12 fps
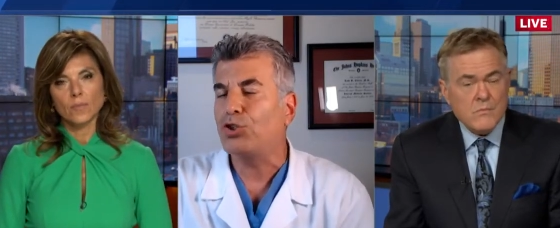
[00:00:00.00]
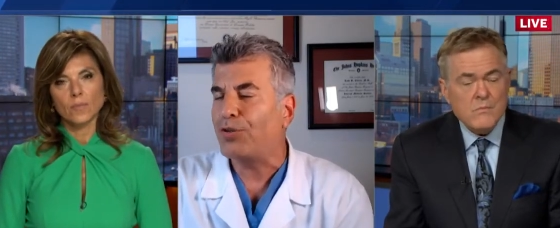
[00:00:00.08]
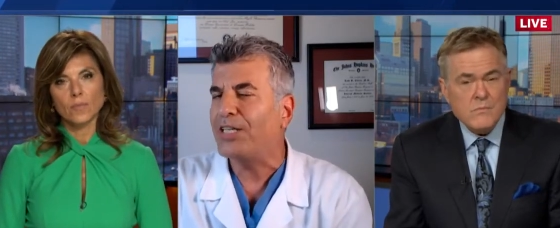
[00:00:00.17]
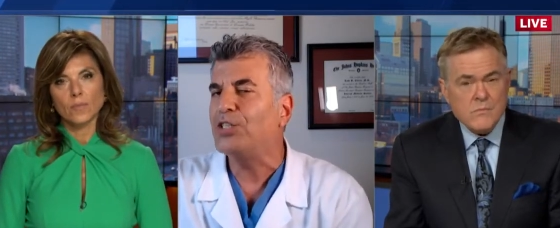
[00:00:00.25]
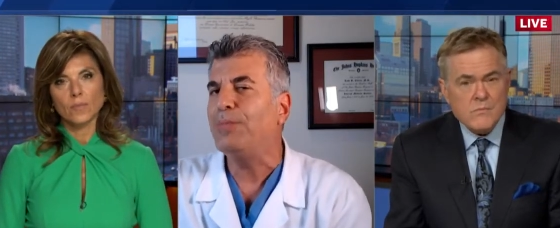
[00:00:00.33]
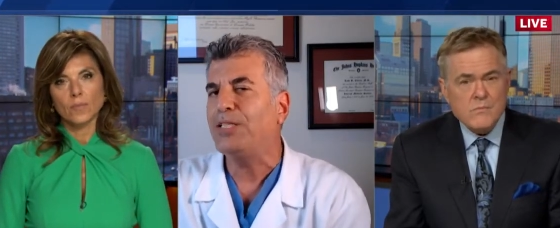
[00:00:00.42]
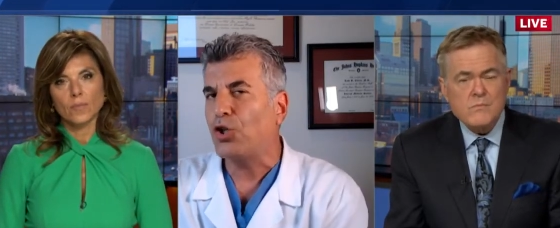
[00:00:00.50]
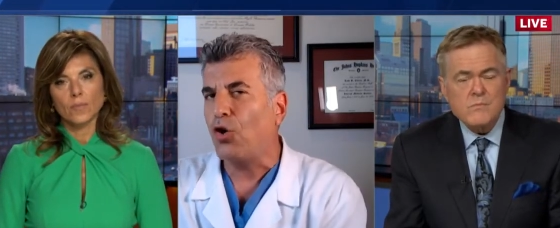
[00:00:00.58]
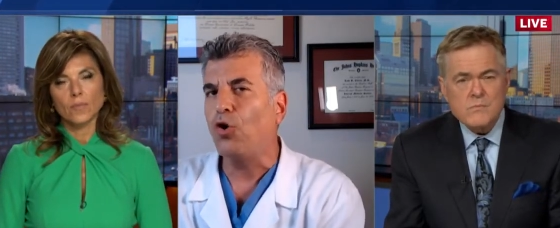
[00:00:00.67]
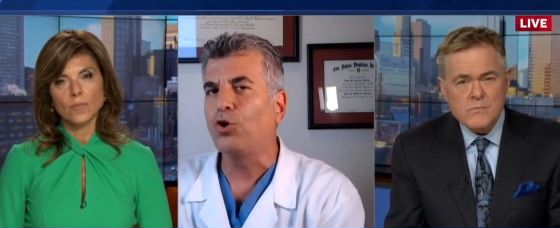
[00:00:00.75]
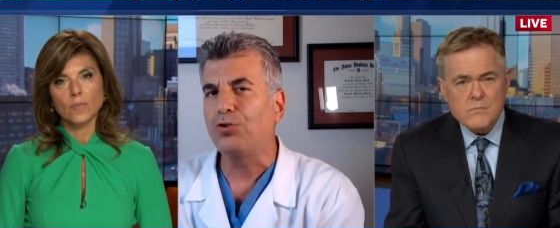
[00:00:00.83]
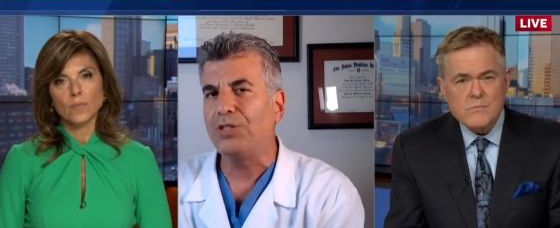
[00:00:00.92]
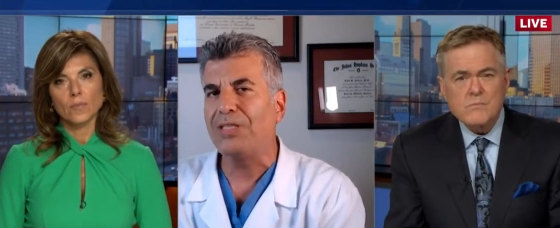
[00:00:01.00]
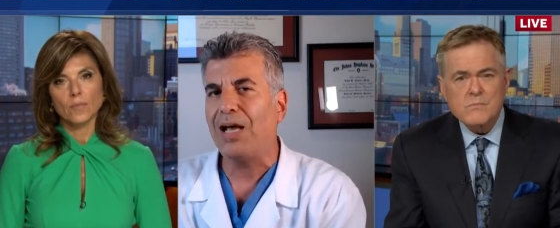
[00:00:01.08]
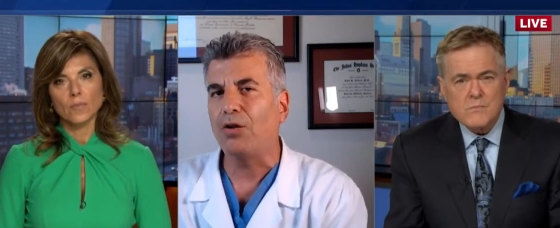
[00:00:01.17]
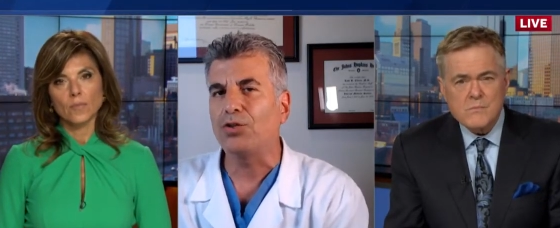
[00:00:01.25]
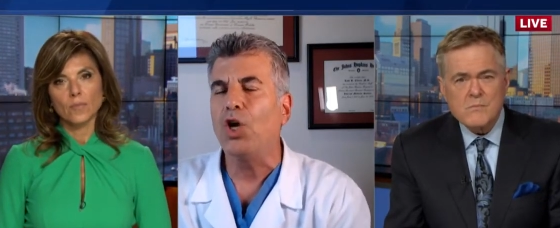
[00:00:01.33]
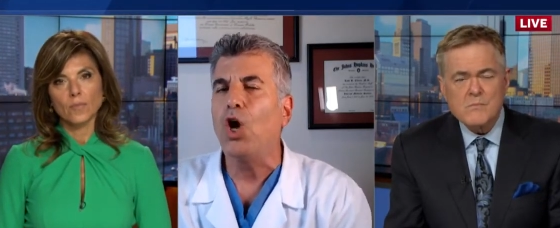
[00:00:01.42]
Speaker 1: to transmit to older
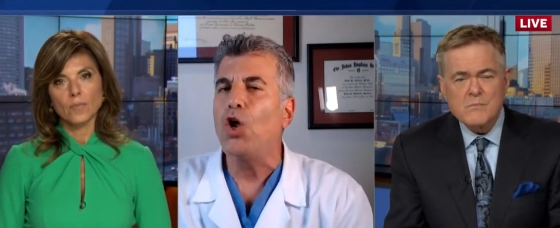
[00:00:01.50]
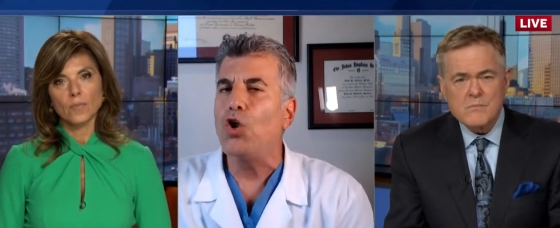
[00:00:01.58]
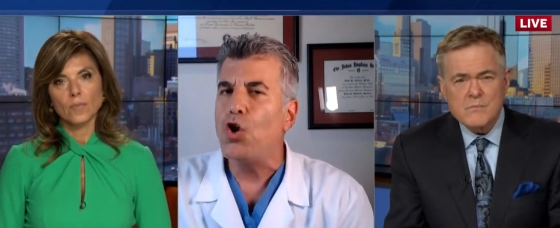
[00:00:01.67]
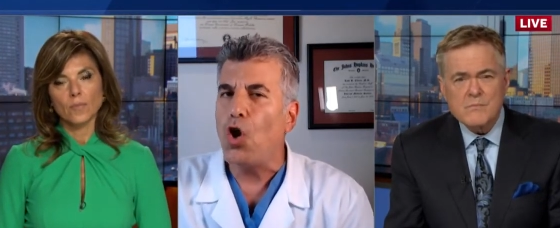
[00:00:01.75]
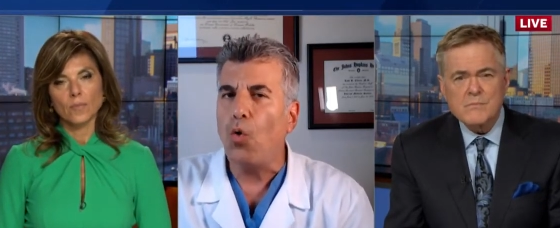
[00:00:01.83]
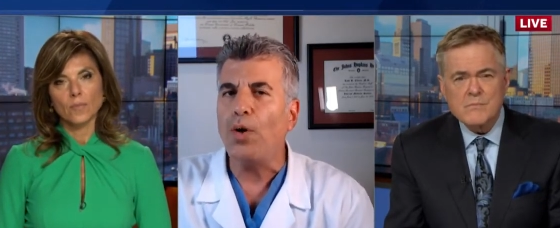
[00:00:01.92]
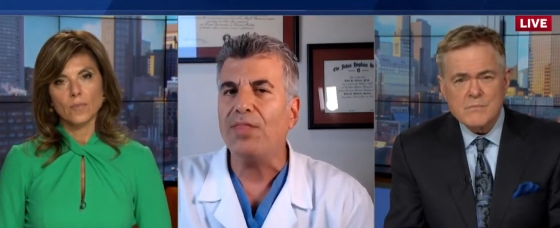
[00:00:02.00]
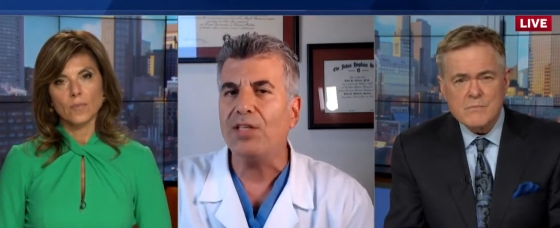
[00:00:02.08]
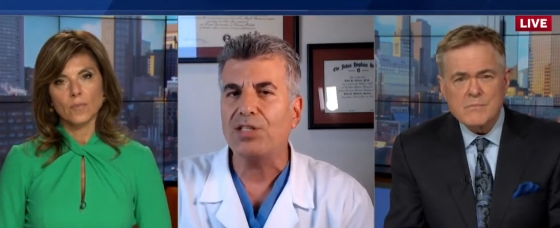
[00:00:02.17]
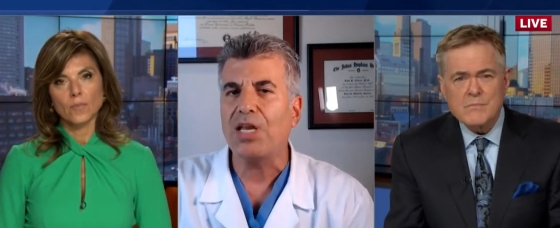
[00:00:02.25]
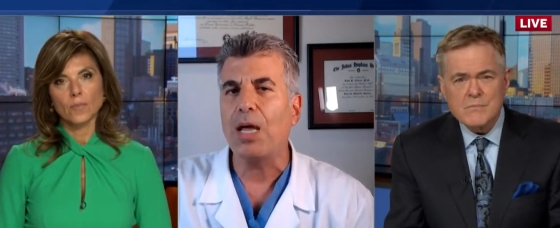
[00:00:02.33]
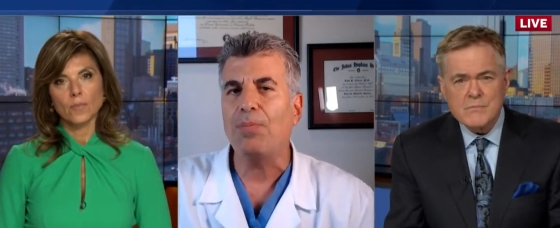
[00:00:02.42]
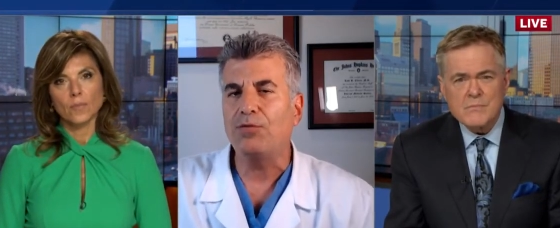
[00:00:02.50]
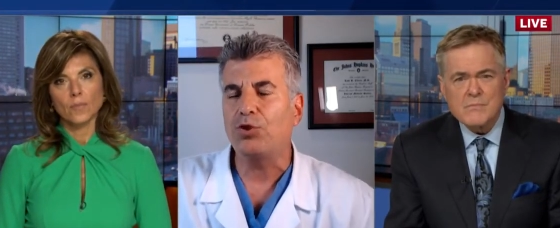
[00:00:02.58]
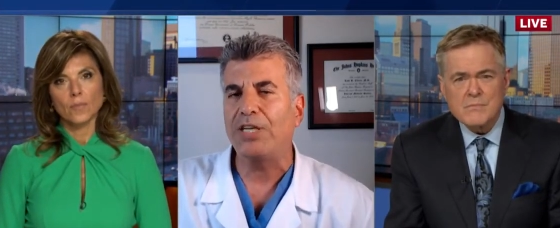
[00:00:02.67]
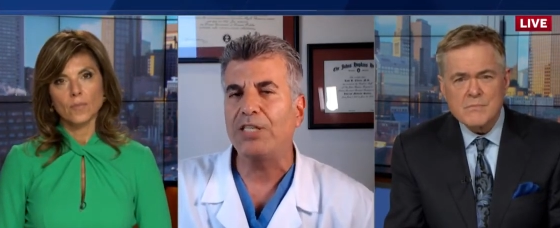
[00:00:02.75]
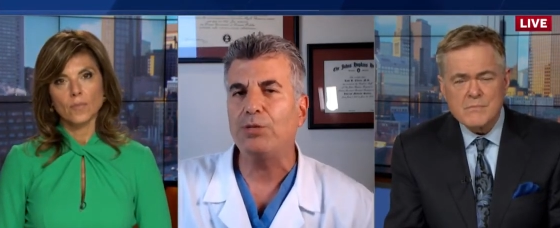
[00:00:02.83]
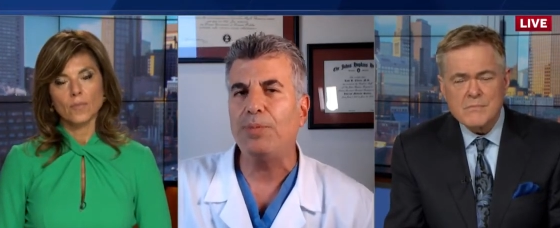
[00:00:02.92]
adults. Knowing this type of
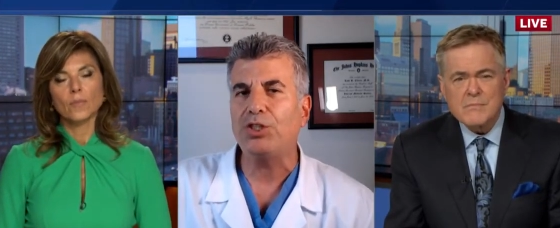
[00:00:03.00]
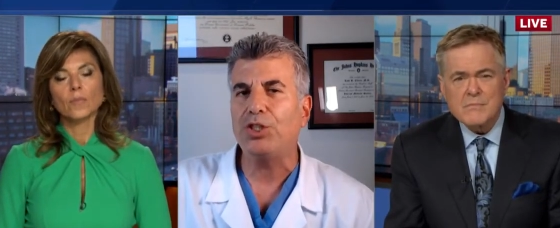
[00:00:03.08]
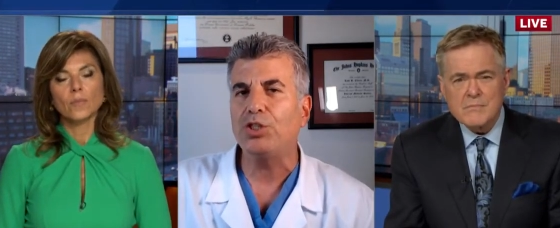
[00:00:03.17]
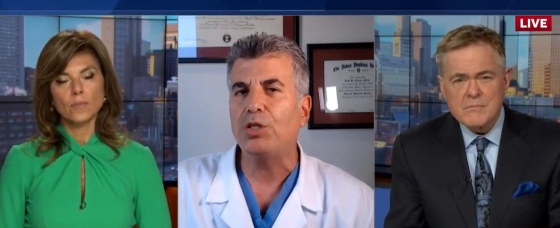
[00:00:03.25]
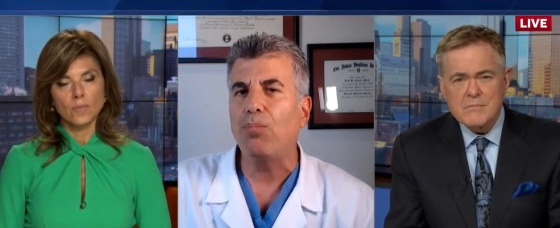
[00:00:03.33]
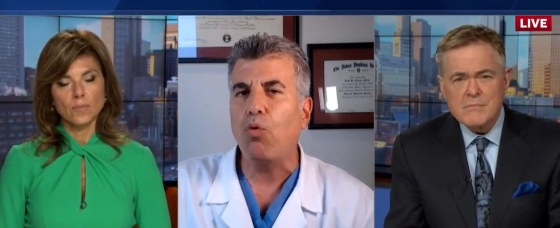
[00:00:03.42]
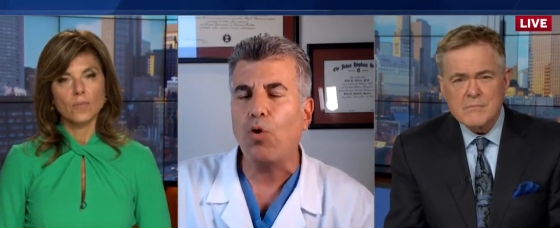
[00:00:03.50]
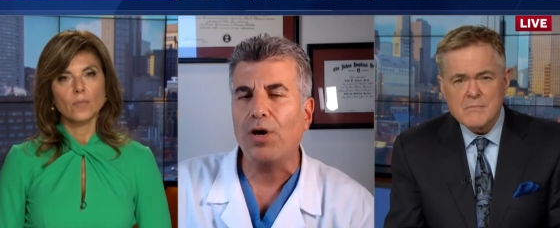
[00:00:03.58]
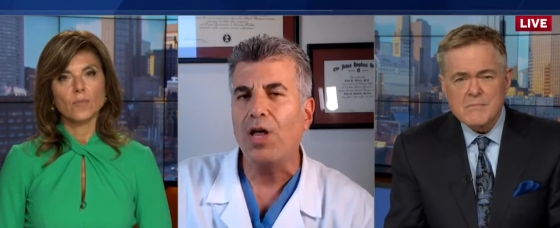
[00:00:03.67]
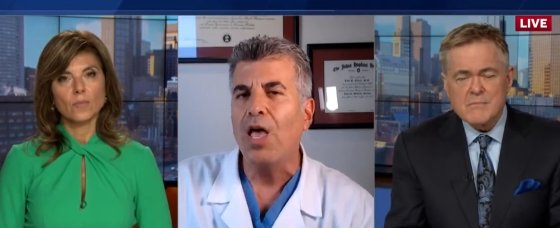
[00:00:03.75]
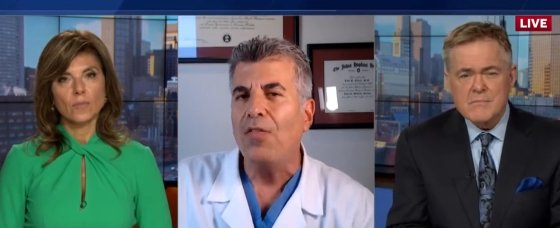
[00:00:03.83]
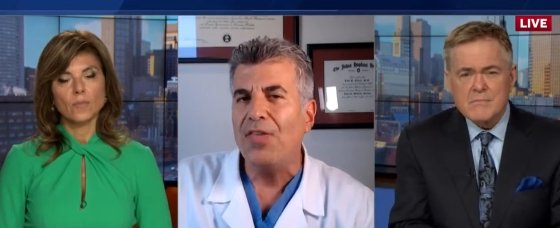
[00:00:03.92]
transmission is important.